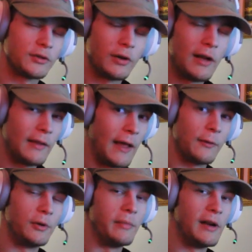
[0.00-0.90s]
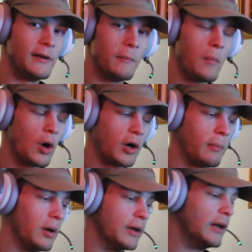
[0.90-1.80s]
so not that 30-minute mark,
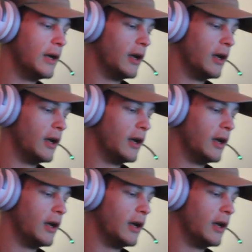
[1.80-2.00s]
but